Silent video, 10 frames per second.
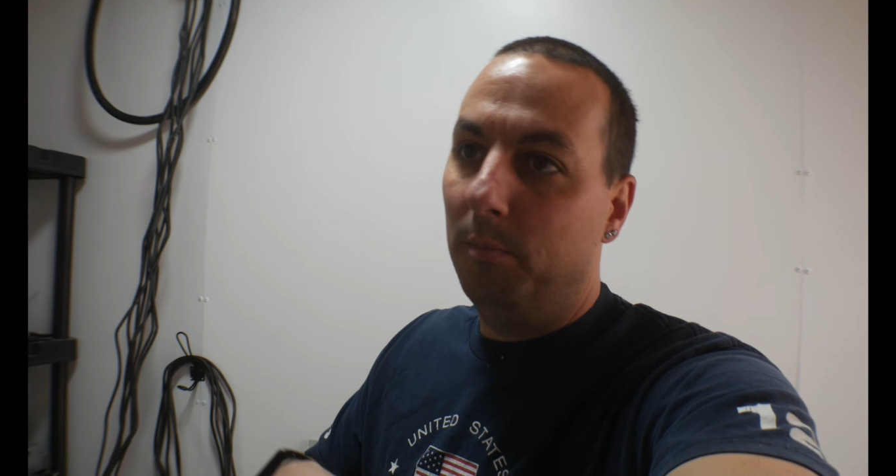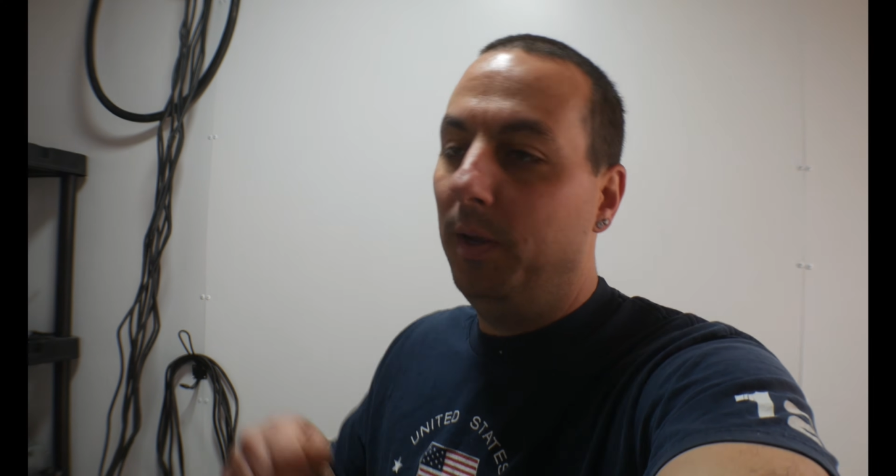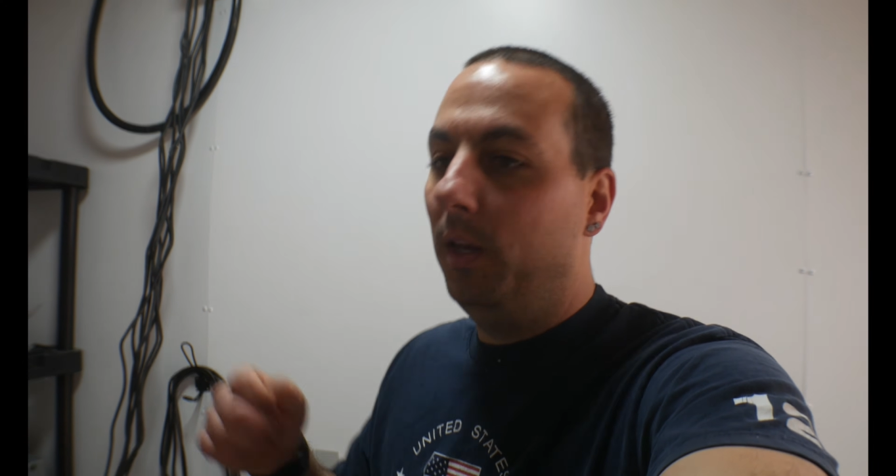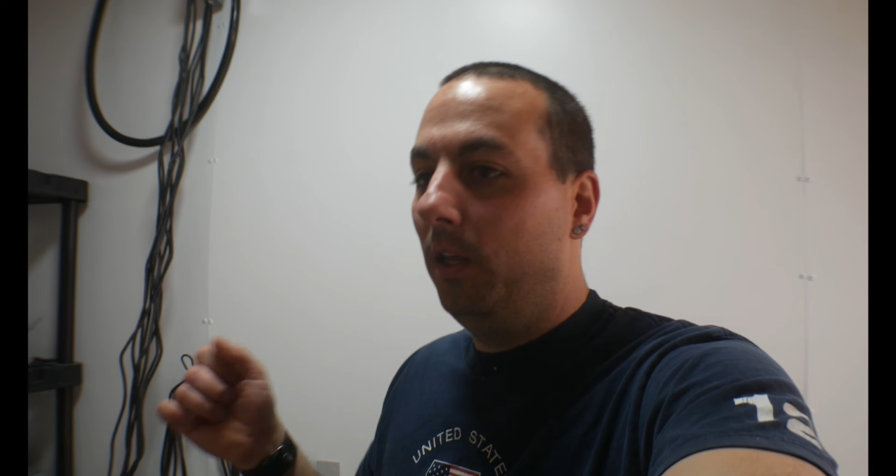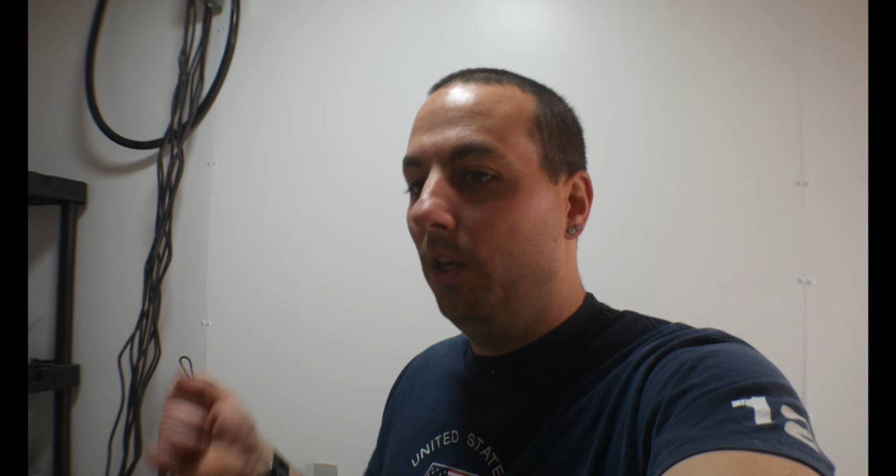
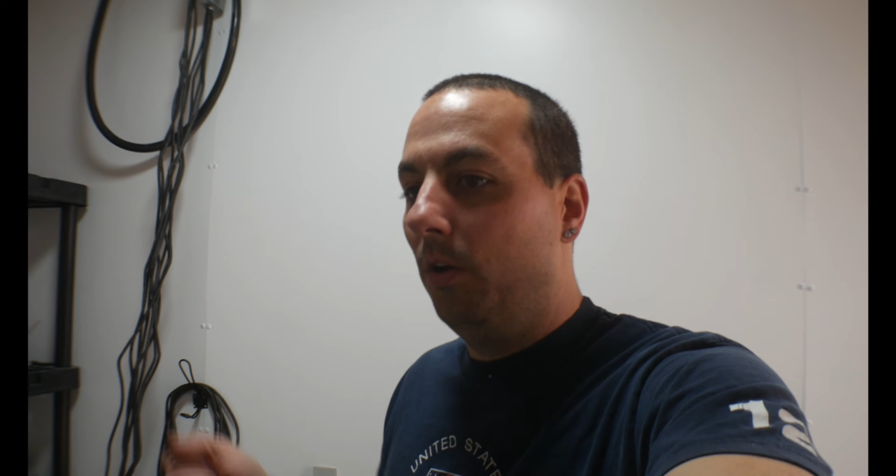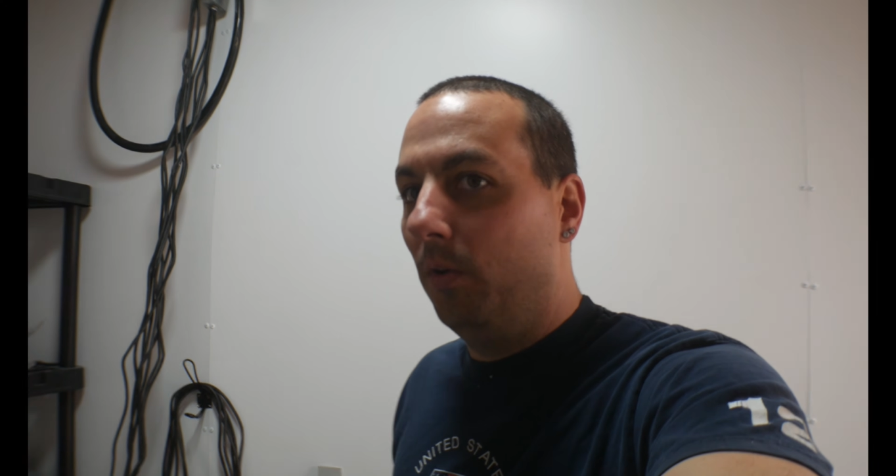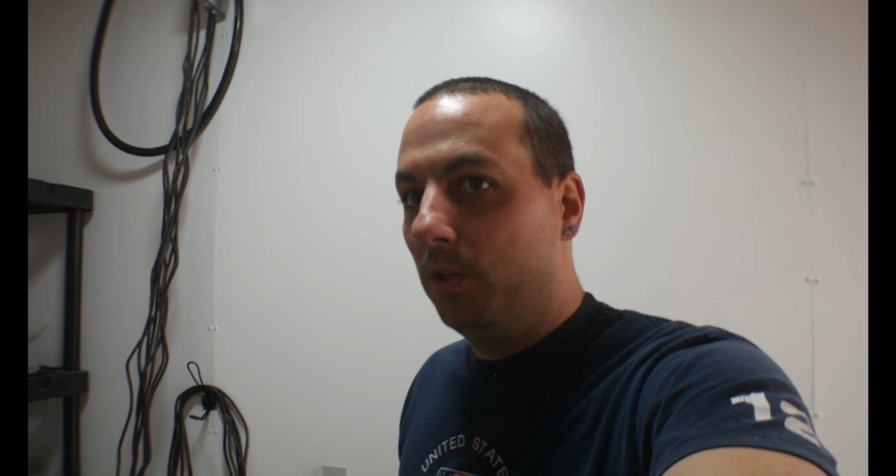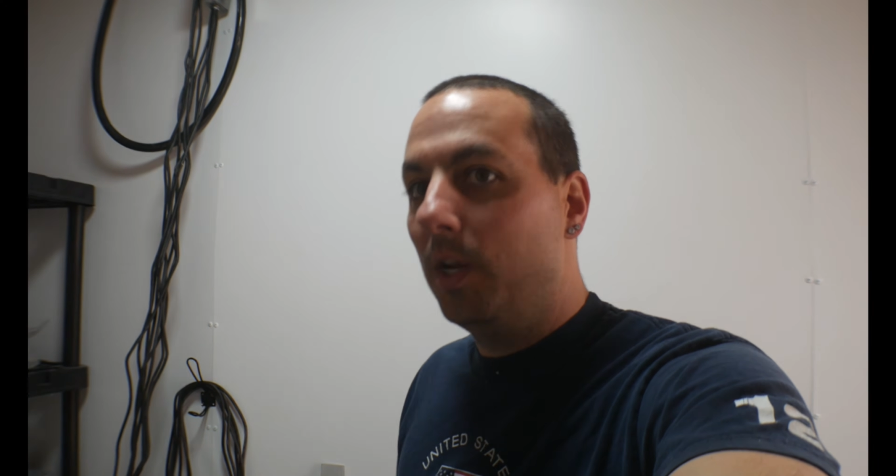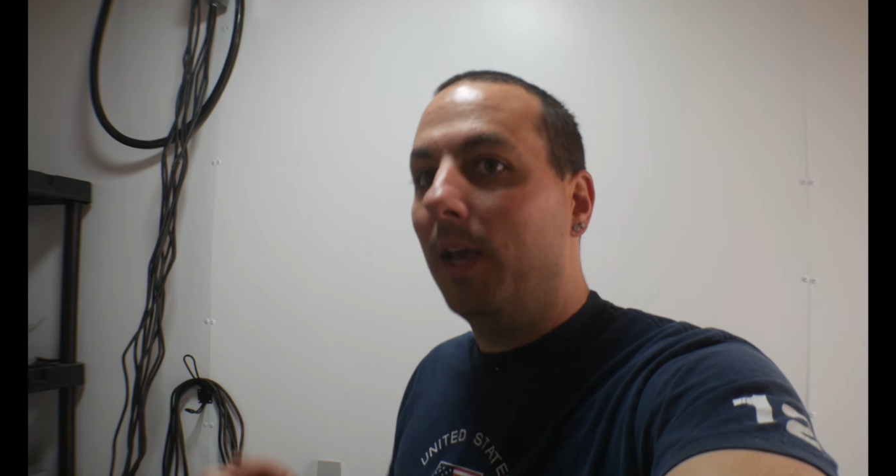PDU
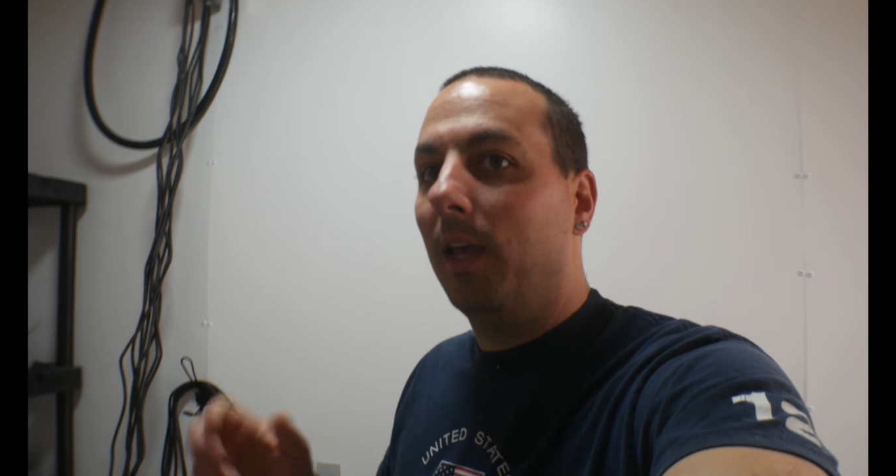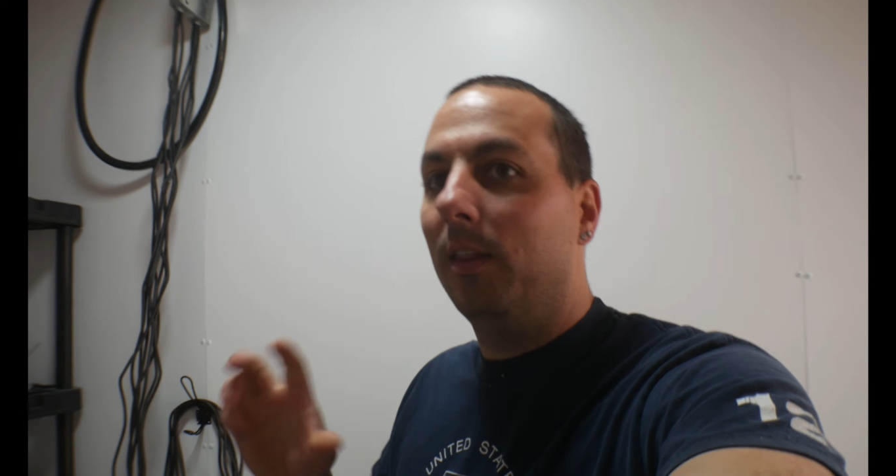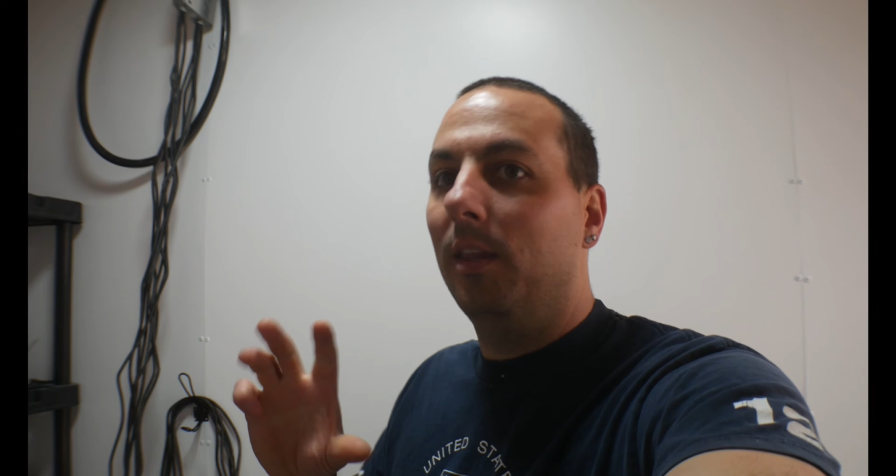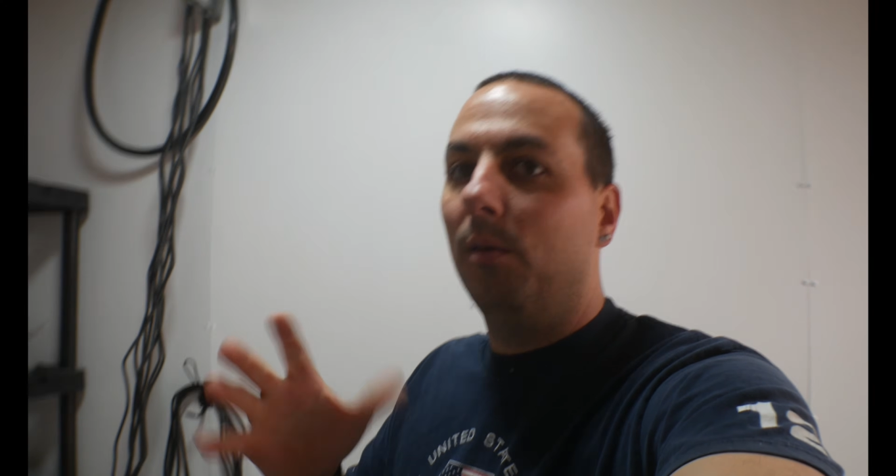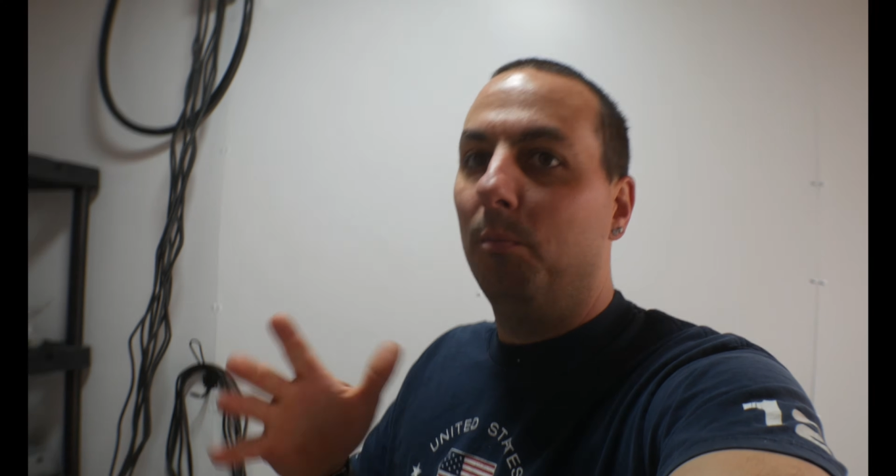and check it
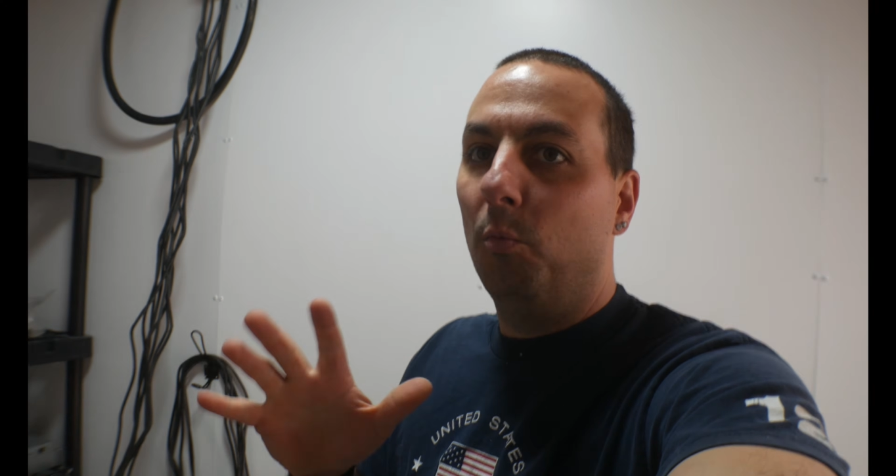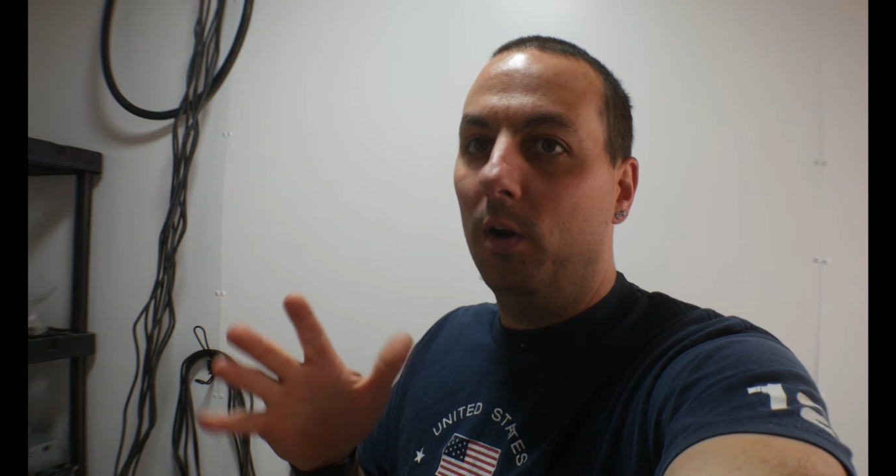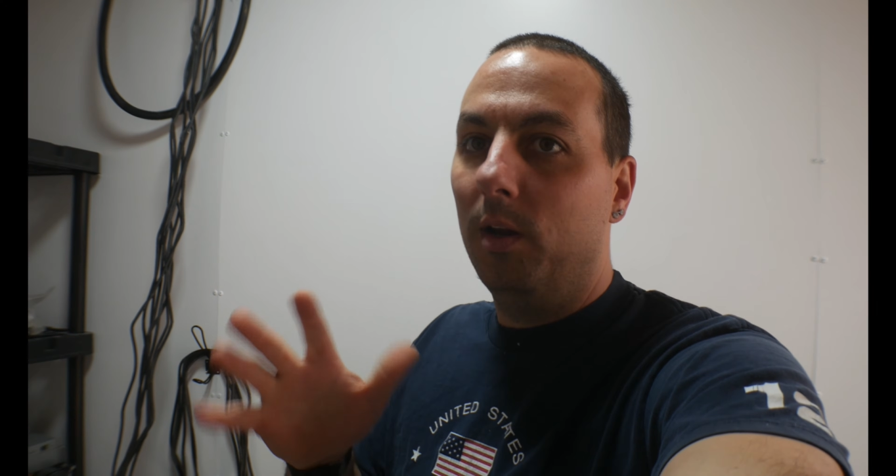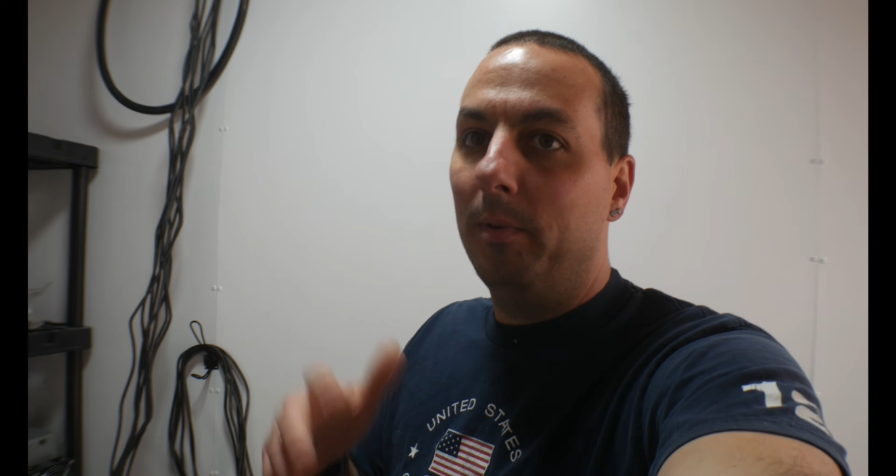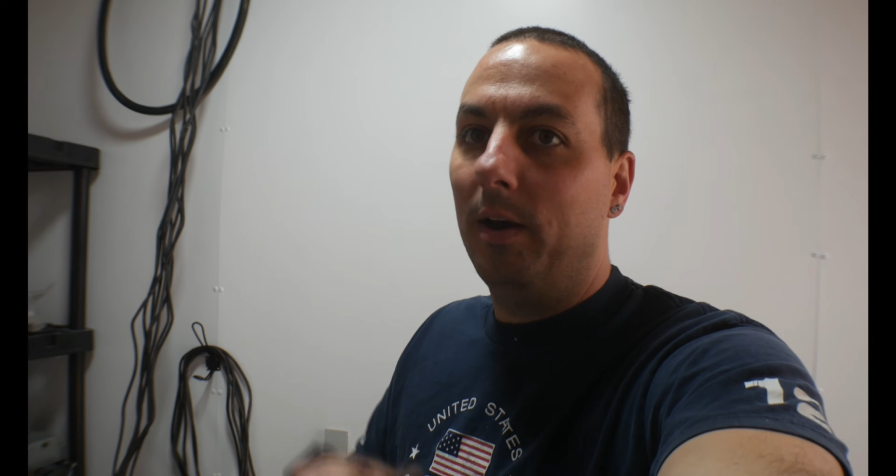and then
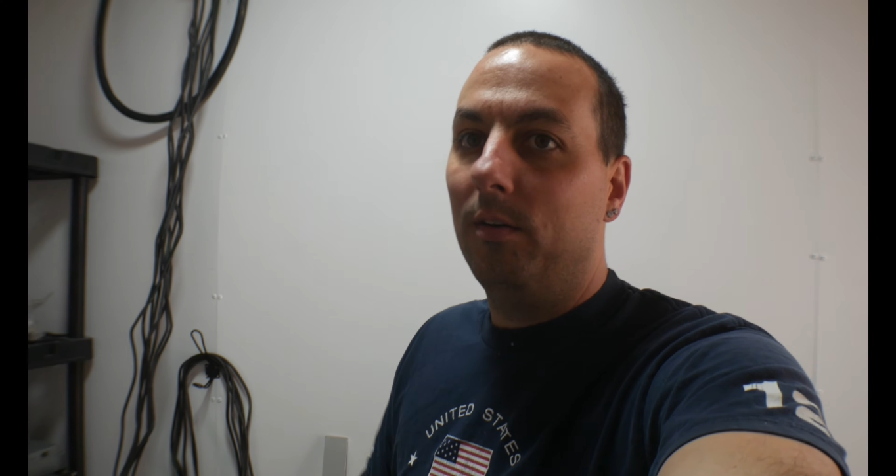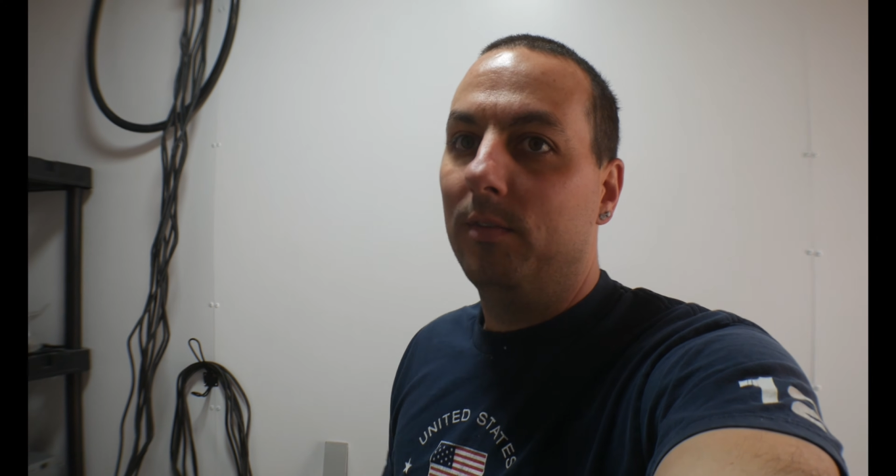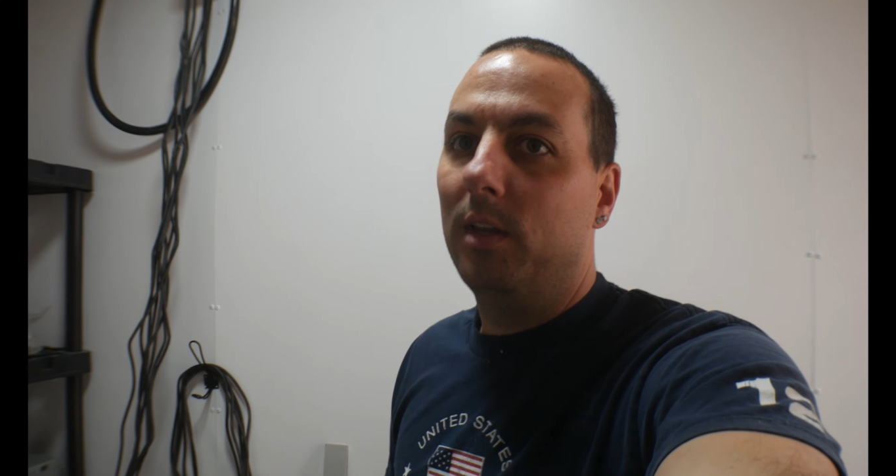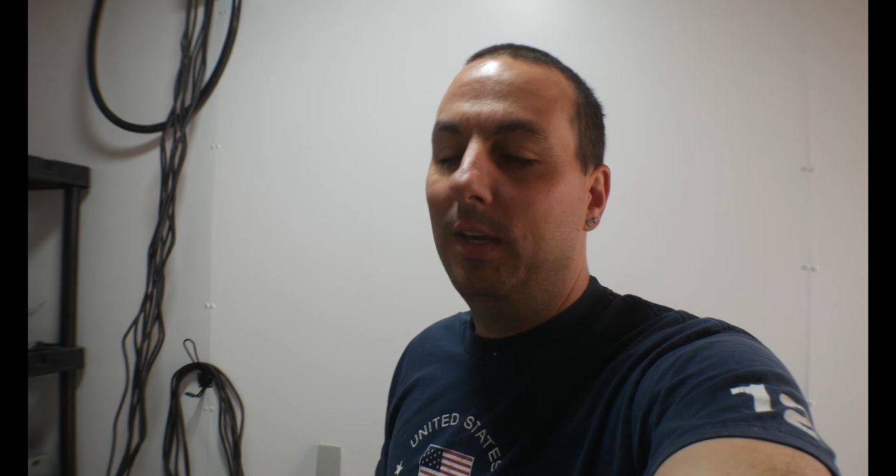worry about,